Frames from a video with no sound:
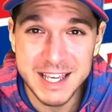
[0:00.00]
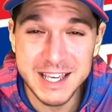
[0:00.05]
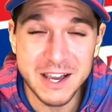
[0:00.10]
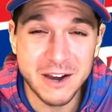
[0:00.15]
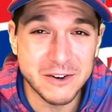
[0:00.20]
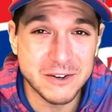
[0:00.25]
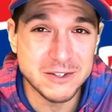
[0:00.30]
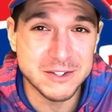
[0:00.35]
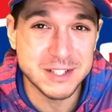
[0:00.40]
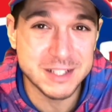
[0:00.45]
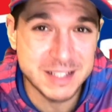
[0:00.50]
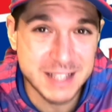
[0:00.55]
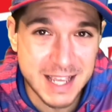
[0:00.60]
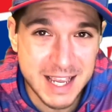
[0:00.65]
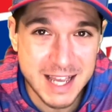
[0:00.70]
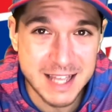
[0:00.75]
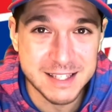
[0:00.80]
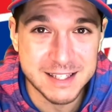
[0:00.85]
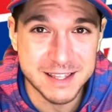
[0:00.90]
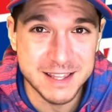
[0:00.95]
He
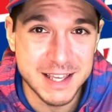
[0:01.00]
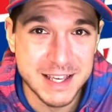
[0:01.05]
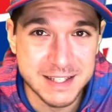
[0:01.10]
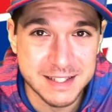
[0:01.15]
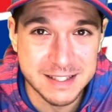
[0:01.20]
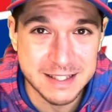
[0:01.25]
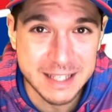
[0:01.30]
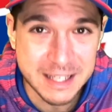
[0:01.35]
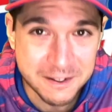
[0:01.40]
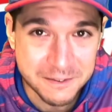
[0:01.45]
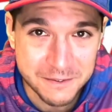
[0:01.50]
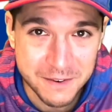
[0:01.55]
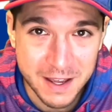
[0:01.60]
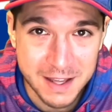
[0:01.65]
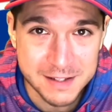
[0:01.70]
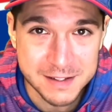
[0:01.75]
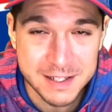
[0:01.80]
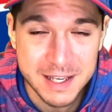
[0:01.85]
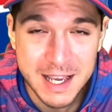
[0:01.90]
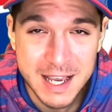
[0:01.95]
understands this
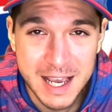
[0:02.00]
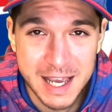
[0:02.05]
defense,